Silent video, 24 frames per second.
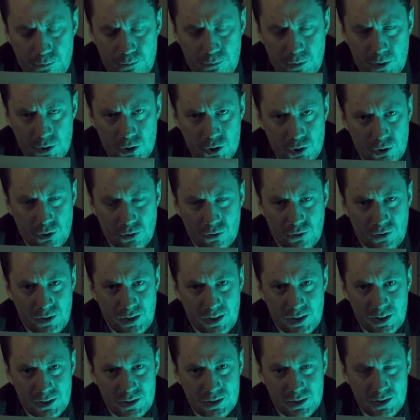But you don't
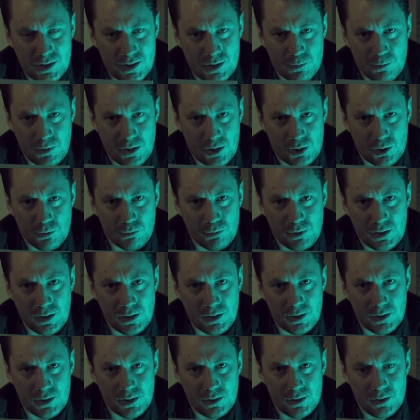think it disappeared
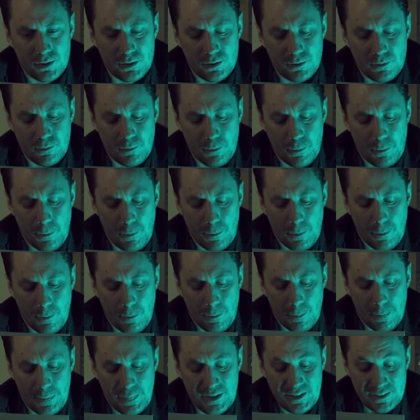completely?
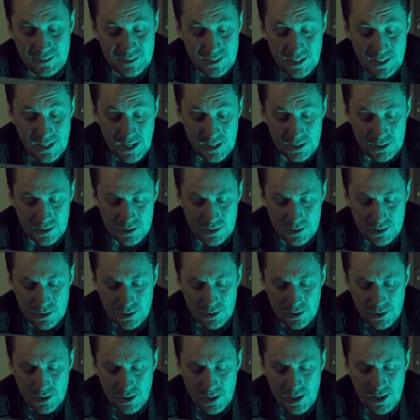It didn't!
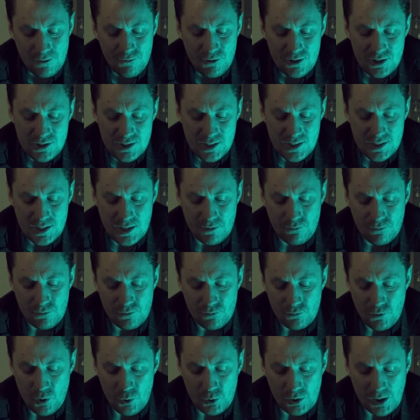Ever since I
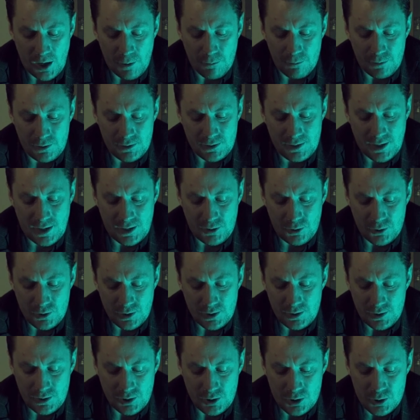woke up in
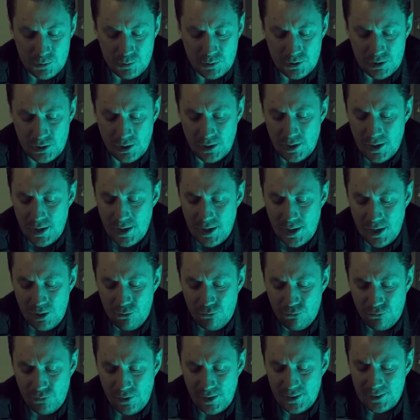the hospital, I
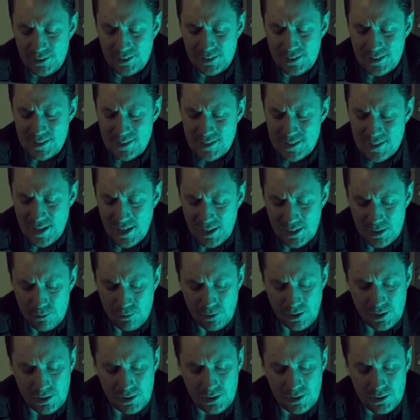felt it inside
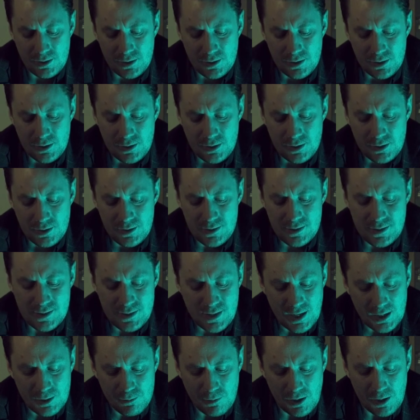me,
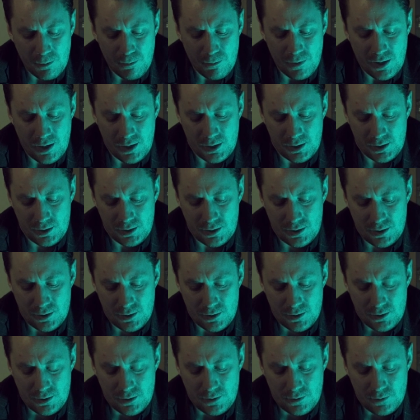inside my mind.
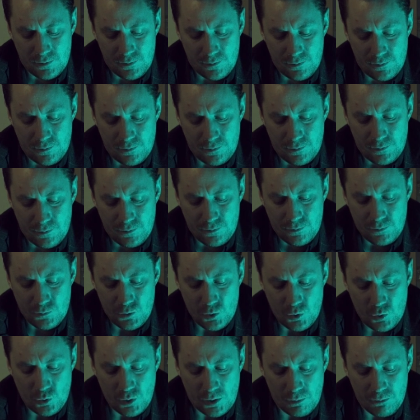
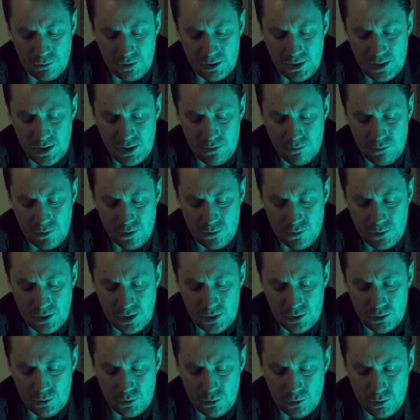No one believed me when
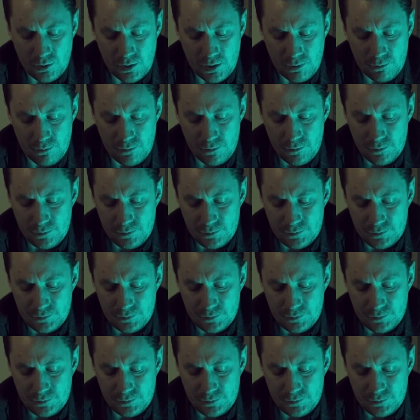I told them.